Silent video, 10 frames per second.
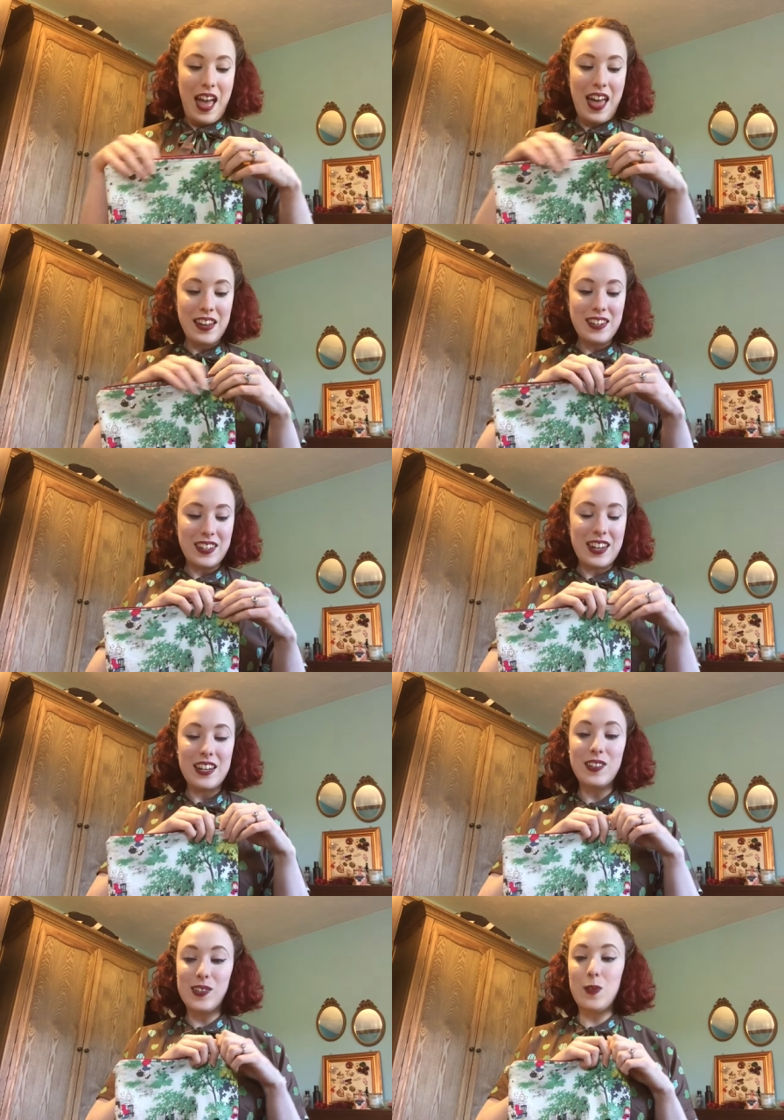And
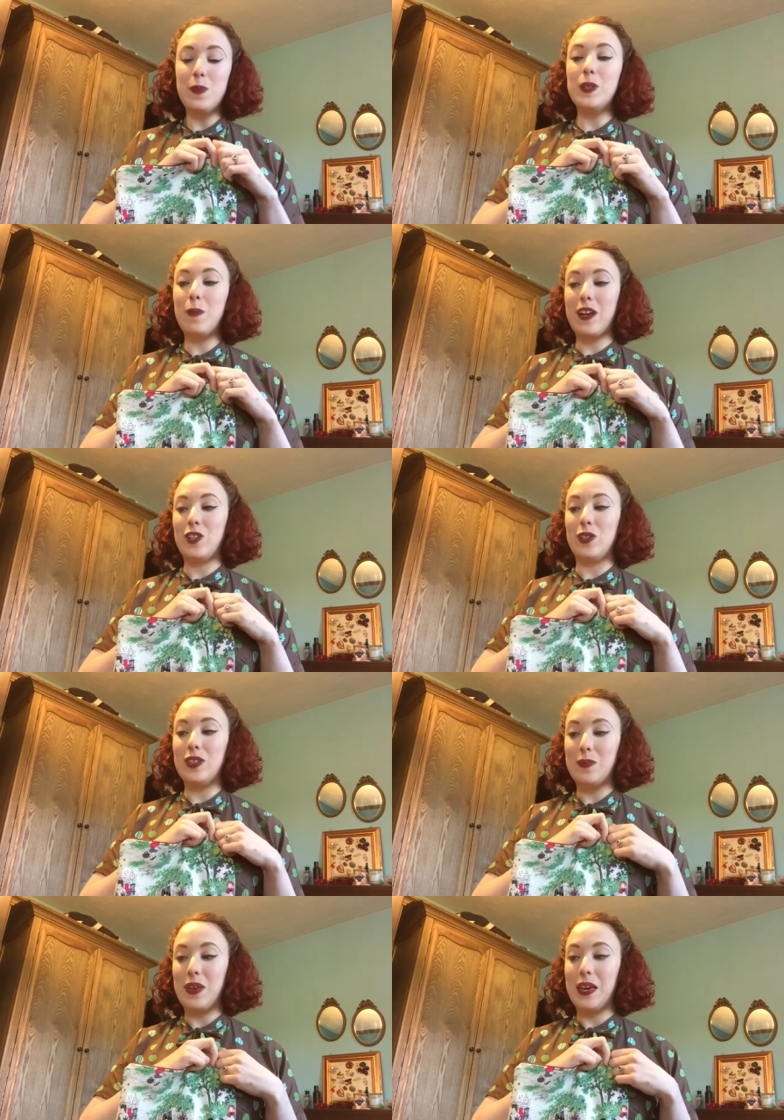it is super special
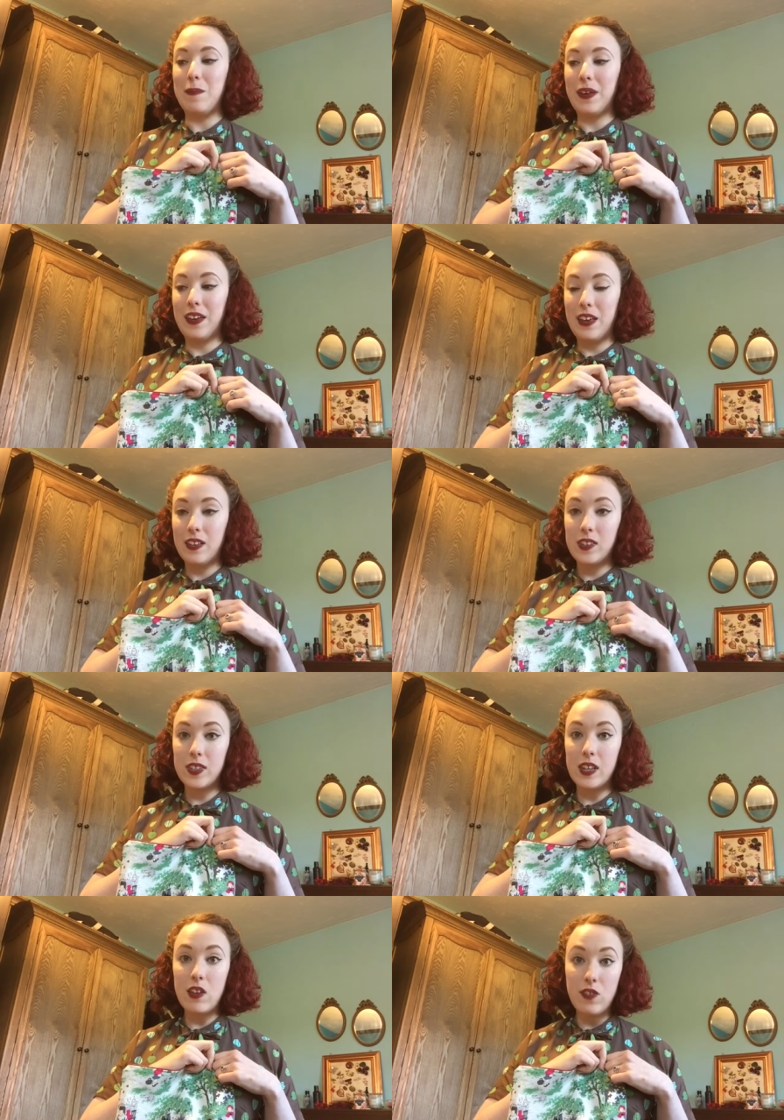to me
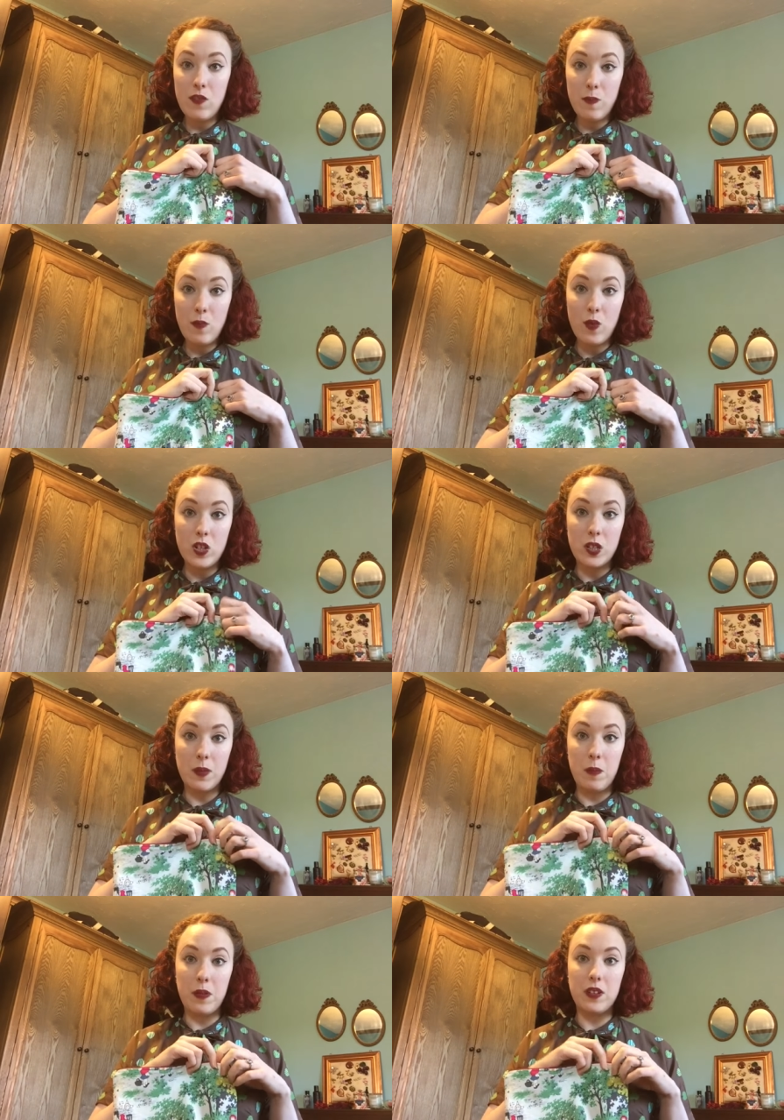because if you've been watching
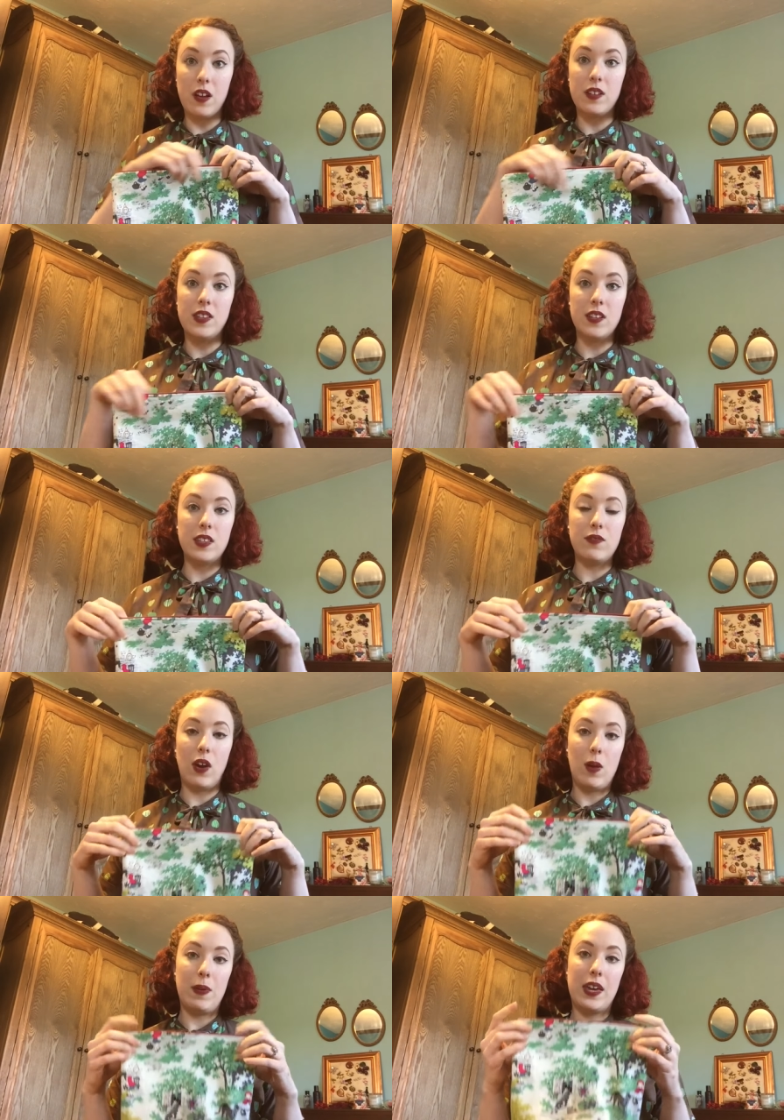my podcast since the
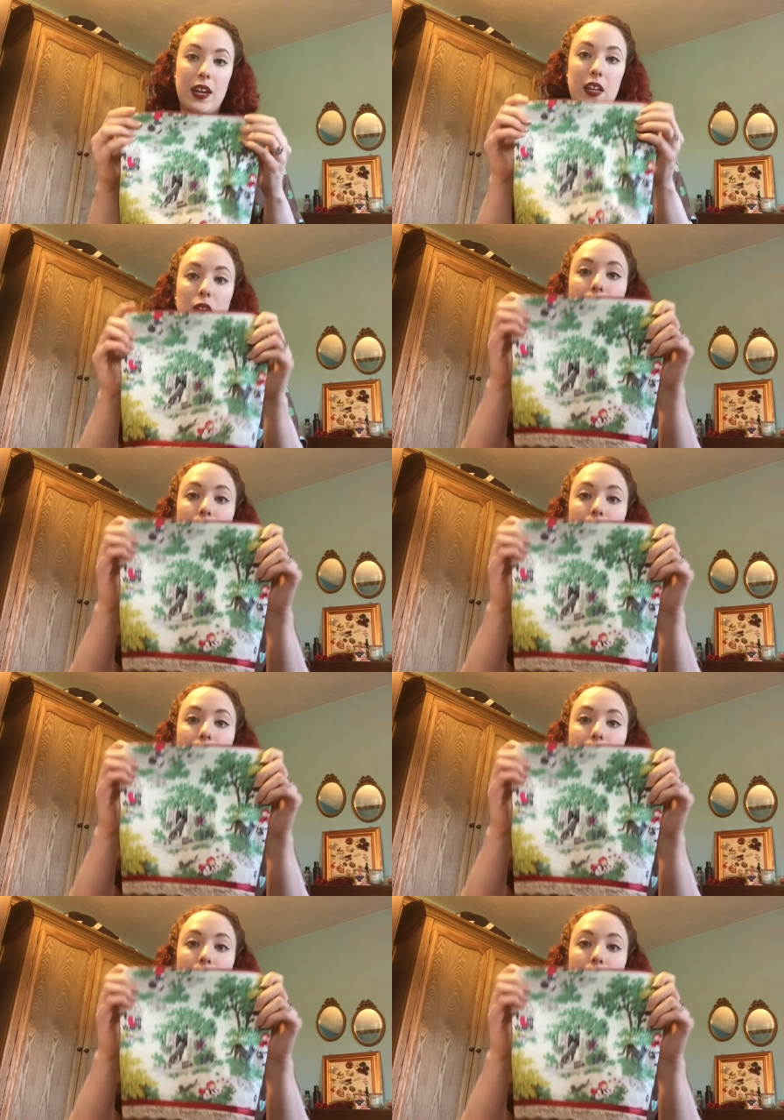very beginning,